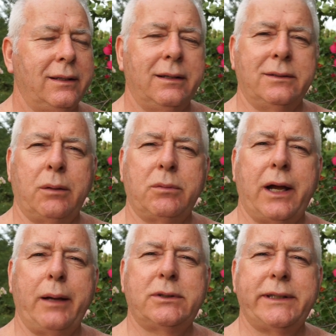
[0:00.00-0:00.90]

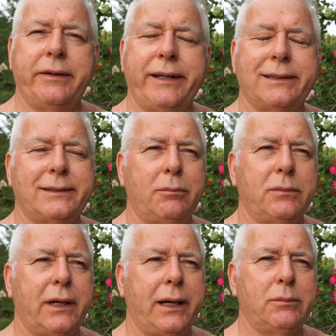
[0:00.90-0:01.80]
Sometimes serious,
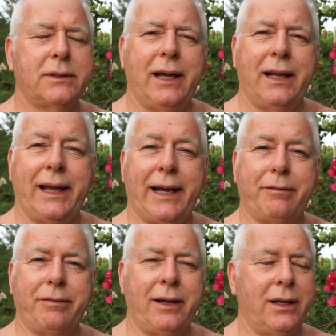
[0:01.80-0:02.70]
sometimes a
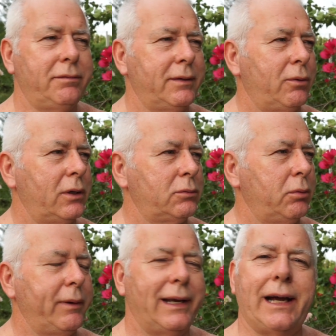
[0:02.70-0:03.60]
laugh. I love the ones
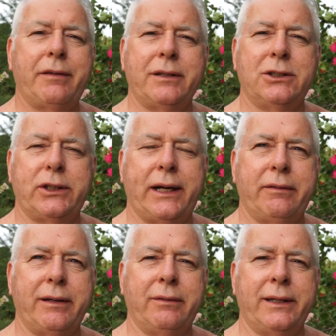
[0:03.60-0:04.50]
where we laugh and
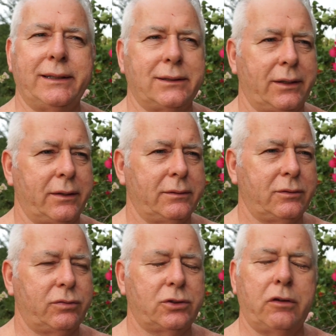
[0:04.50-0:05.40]
share it with each other.
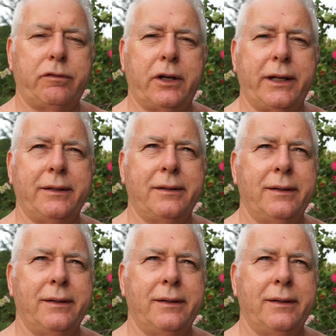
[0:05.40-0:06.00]
It's so funny.